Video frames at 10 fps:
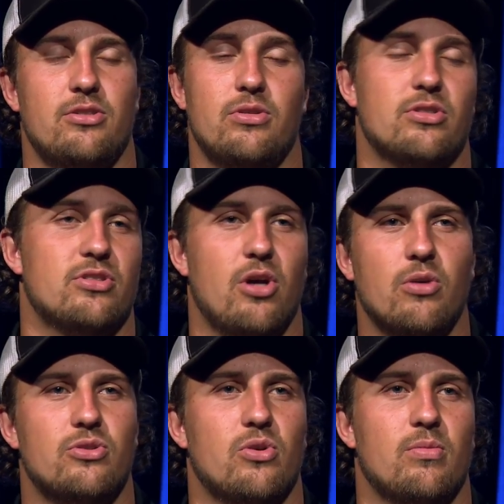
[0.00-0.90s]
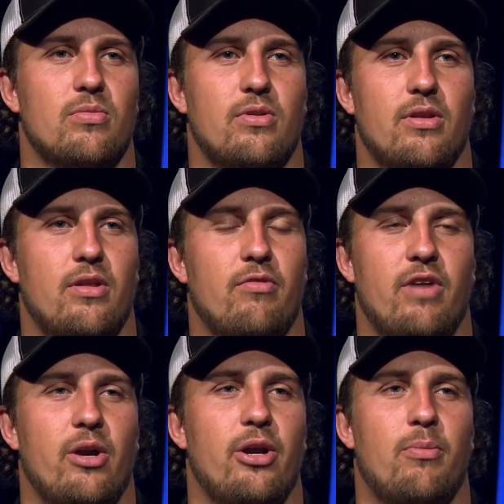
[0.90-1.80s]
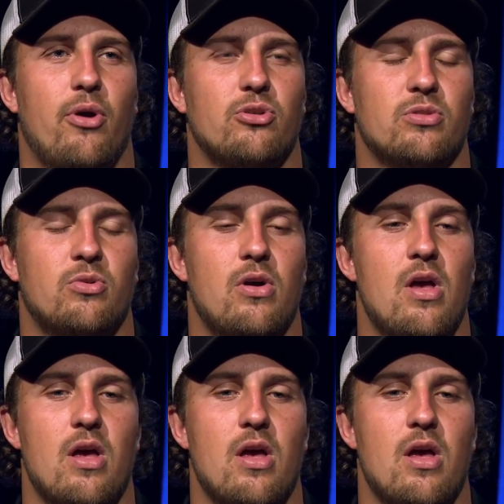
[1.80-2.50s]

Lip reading: you can just go to them. They're very approachable.